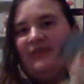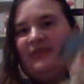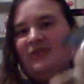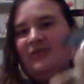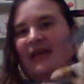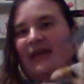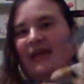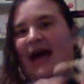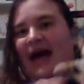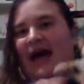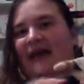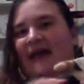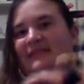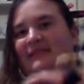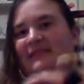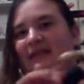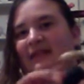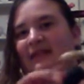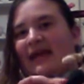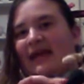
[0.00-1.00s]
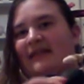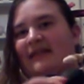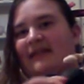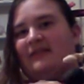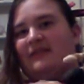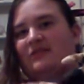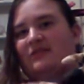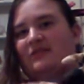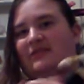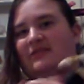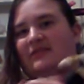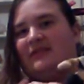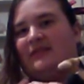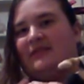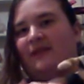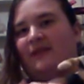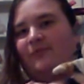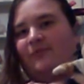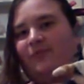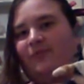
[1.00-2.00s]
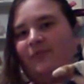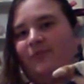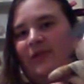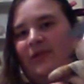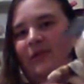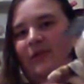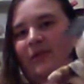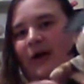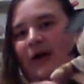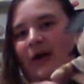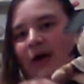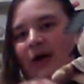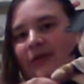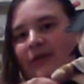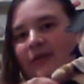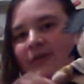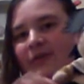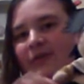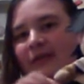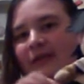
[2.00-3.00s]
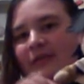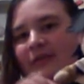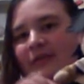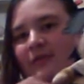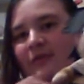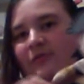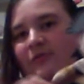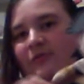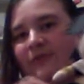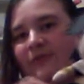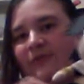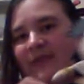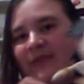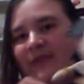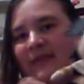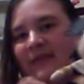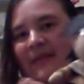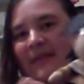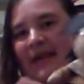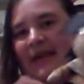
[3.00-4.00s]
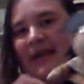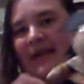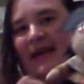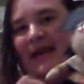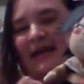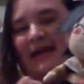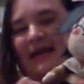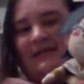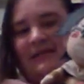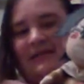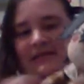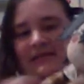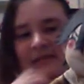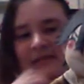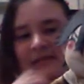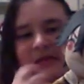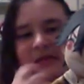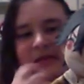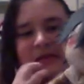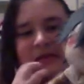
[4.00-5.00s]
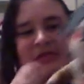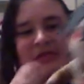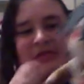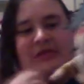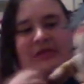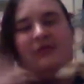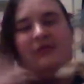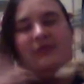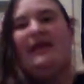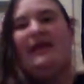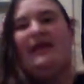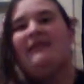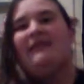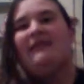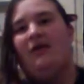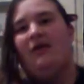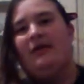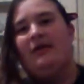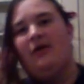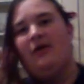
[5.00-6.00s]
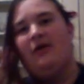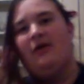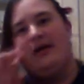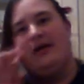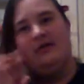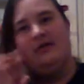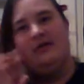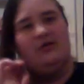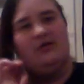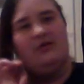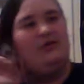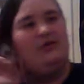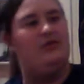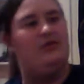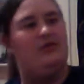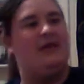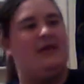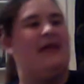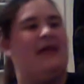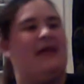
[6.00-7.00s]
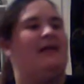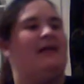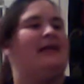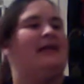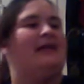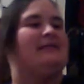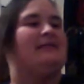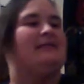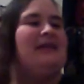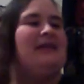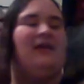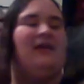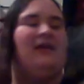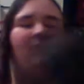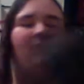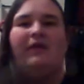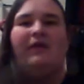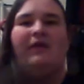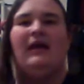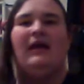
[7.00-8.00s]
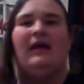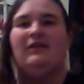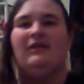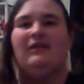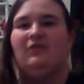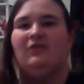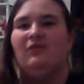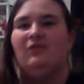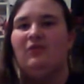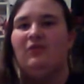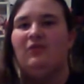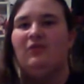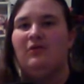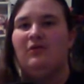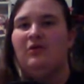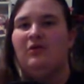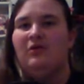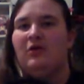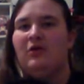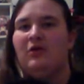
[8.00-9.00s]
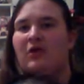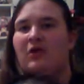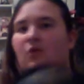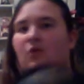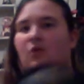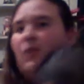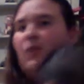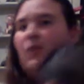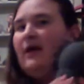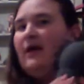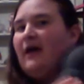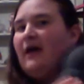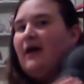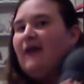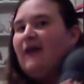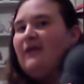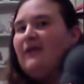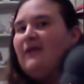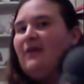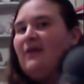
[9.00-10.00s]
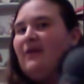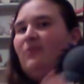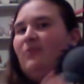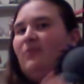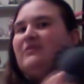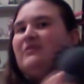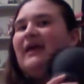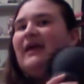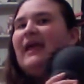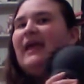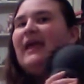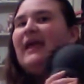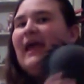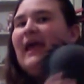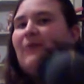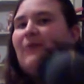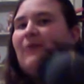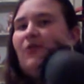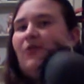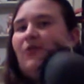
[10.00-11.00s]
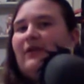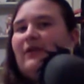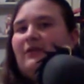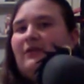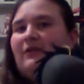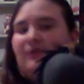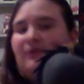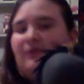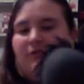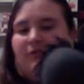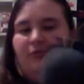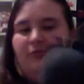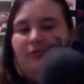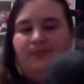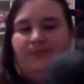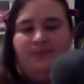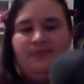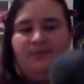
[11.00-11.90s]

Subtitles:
has the legs here stuffed really well underneath the loose fitting pants. So that's how I know you can do that. And like I said, when I do one of him, which I am going to do,